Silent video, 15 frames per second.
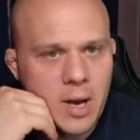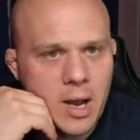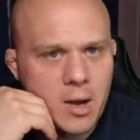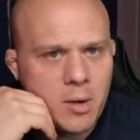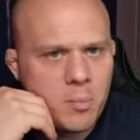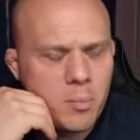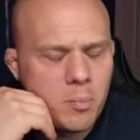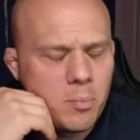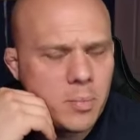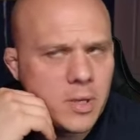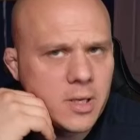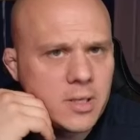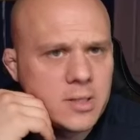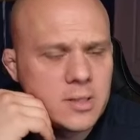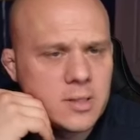How
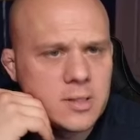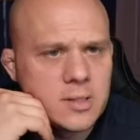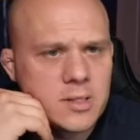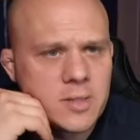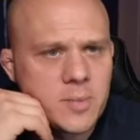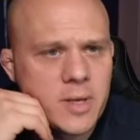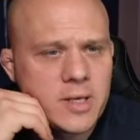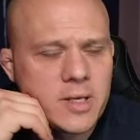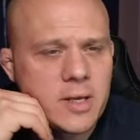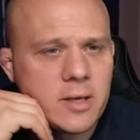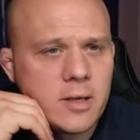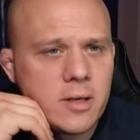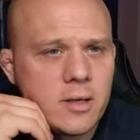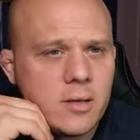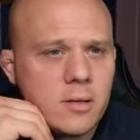big is this display tank
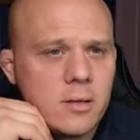again?